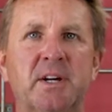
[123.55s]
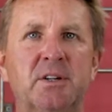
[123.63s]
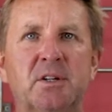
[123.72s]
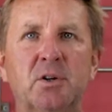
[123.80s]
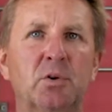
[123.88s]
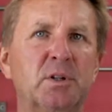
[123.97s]
You
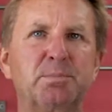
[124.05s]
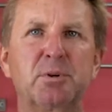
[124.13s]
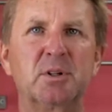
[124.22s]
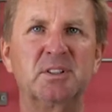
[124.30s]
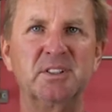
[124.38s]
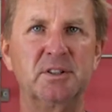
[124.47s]
can only put
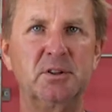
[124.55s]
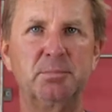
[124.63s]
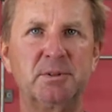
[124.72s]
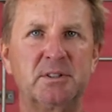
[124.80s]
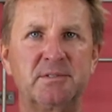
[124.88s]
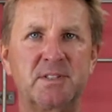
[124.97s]
a little
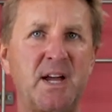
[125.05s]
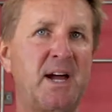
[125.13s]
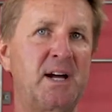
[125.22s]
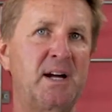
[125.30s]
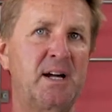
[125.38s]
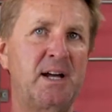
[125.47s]
bit of
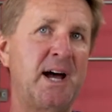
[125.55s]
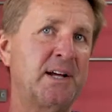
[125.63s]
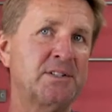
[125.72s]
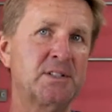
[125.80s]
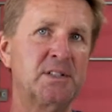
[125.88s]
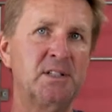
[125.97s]

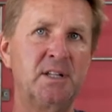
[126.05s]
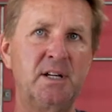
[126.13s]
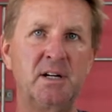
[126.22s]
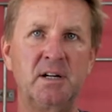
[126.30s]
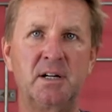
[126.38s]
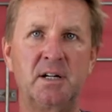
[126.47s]
acid in
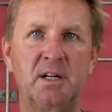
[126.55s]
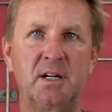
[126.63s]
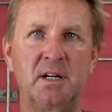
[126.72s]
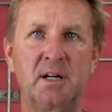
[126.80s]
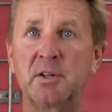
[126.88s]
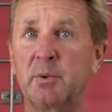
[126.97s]
there.
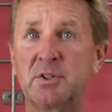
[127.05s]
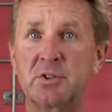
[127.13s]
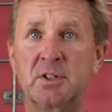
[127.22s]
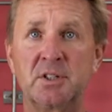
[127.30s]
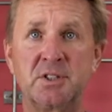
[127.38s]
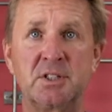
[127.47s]
Otherwise, you're
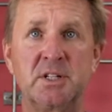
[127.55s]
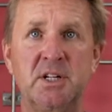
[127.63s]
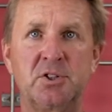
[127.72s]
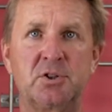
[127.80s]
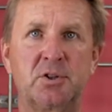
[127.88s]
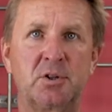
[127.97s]
going to
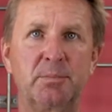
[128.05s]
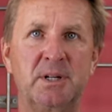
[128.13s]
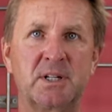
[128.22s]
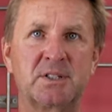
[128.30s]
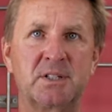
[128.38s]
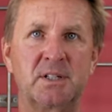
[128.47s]
denature your
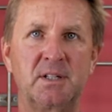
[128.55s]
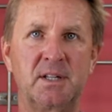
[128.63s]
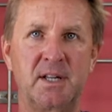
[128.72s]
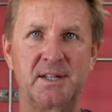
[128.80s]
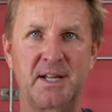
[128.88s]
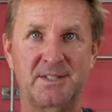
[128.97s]
mix, and
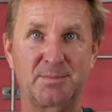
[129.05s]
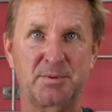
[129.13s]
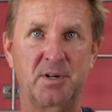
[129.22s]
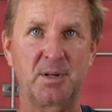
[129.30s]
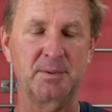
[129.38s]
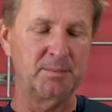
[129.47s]
that's a
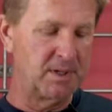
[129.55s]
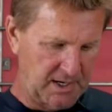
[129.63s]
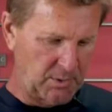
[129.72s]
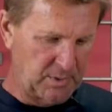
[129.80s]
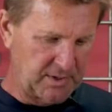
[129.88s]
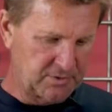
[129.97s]
problem.
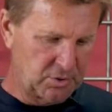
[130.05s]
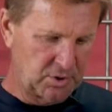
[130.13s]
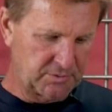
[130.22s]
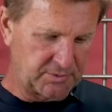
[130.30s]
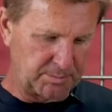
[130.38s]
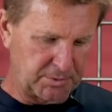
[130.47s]
Now, we have 2
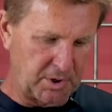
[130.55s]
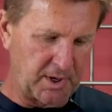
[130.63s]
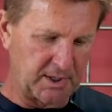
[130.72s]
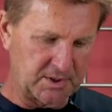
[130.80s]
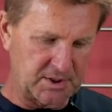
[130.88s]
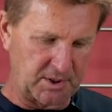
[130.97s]
different
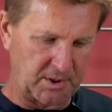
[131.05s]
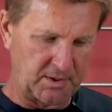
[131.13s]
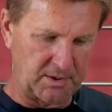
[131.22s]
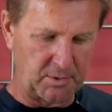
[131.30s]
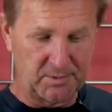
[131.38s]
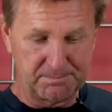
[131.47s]
products
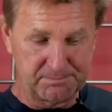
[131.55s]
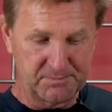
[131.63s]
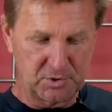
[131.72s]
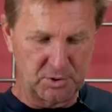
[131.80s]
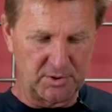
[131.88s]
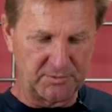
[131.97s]
here, or
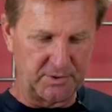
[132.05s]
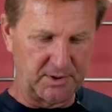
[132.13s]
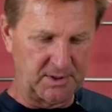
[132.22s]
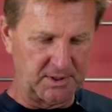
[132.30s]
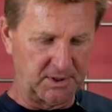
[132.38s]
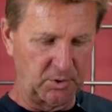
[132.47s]
2 different
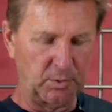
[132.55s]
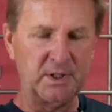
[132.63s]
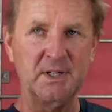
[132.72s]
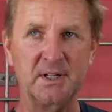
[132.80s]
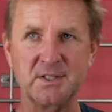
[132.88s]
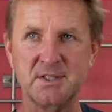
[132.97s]

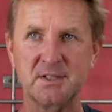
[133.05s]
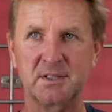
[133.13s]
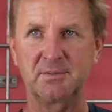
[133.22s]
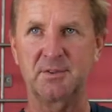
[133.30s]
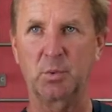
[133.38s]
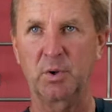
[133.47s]
ingredients,
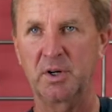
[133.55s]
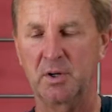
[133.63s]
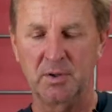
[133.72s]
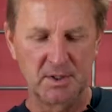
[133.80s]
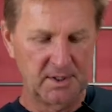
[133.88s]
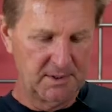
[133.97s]
if you will.
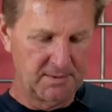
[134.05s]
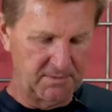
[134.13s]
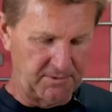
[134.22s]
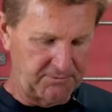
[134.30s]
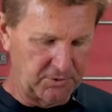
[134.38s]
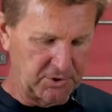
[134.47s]

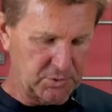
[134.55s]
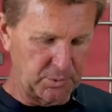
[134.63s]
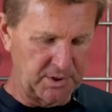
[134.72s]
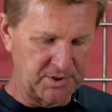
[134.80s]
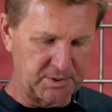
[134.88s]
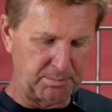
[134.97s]
The first
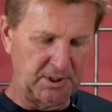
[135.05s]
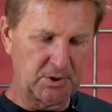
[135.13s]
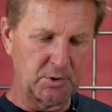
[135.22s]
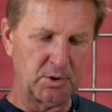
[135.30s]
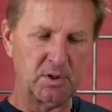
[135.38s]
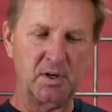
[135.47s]
one is a
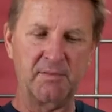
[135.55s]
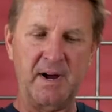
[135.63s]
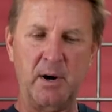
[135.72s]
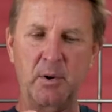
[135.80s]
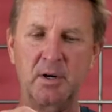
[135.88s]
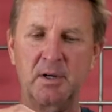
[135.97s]
beaker of
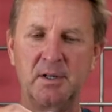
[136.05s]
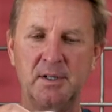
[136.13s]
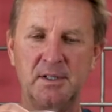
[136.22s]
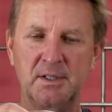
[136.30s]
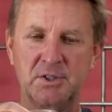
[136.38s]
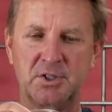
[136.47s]
our
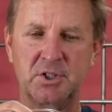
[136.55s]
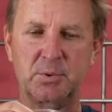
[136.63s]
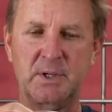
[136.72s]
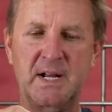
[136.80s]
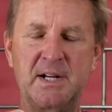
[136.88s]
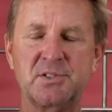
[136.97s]

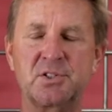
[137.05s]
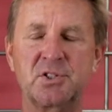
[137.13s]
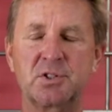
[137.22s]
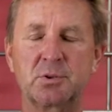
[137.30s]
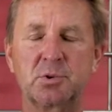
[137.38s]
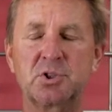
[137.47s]
citric acid
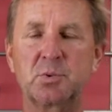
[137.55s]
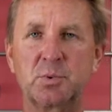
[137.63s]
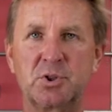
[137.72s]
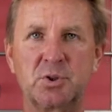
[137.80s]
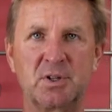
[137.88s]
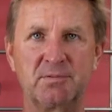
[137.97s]
solution,
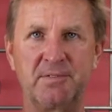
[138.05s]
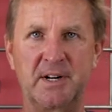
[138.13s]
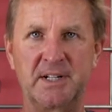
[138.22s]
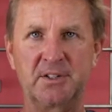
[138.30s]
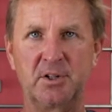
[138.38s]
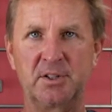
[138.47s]
which you can
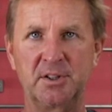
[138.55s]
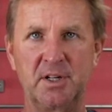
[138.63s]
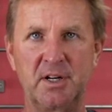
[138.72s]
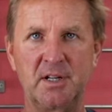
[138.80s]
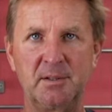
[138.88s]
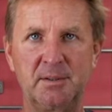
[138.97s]
find
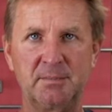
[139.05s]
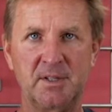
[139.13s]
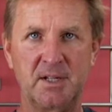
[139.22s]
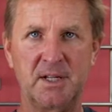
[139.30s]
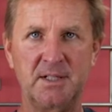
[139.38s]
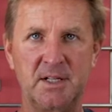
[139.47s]
online
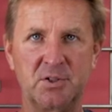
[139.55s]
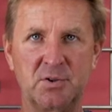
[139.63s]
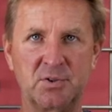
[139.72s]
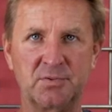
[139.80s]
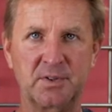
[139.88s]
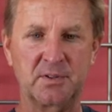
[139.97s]
at
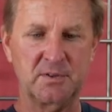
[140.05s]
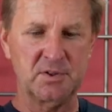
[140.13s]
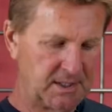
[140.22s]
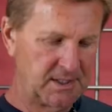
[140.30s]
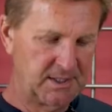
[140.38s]
Nature's Flavors.